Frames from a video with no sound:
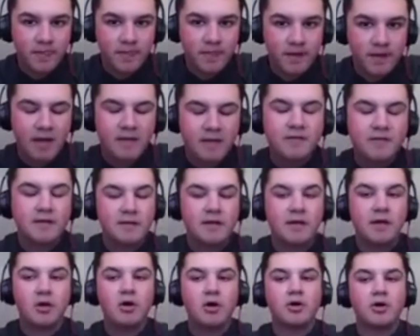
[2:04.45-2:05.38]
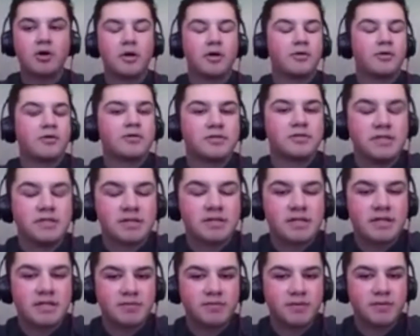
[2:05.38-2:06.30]
That I think they are not heroes in a
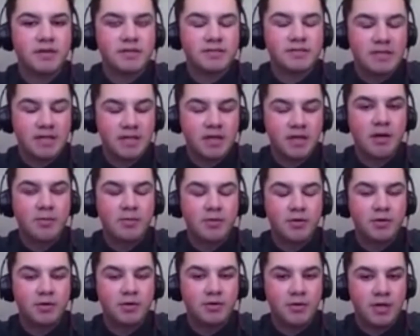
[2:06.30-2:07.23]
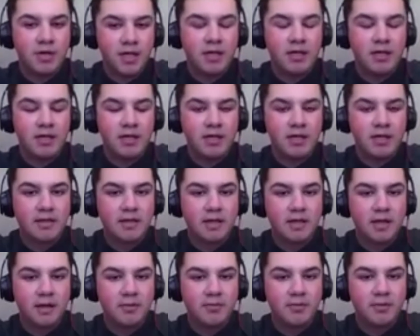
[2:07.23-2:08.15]
sense because they come to your need and they
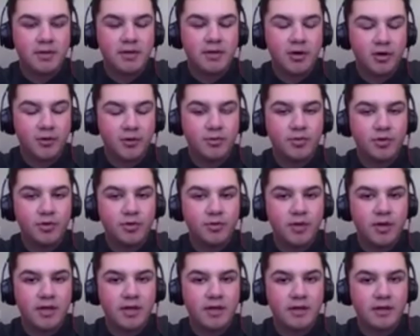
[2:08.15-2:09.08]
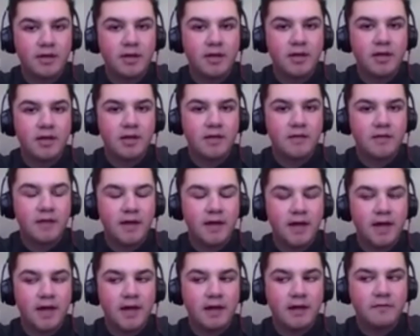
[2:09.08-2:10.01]
come and help you. And
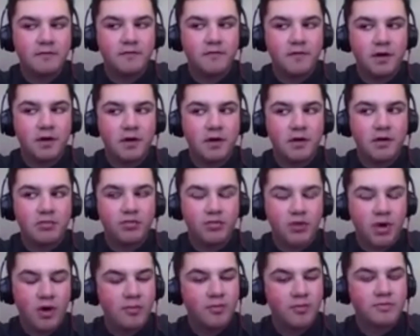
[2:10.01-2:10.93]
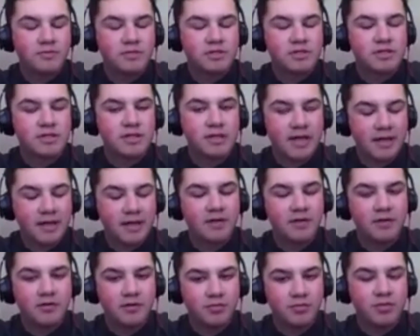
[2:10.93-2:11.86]
they have a problem just like
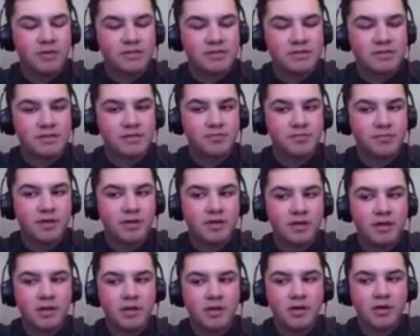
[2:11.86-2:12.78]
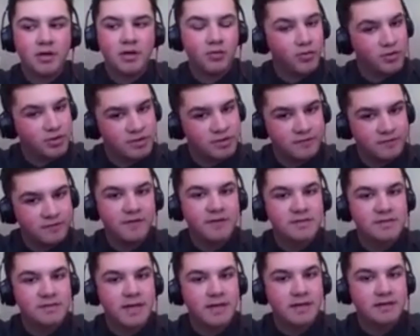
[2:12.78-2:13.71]
every other business, but we should
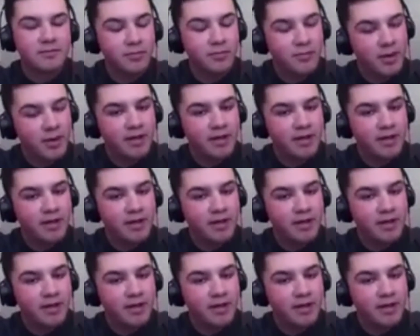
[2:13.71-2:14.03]
fix that.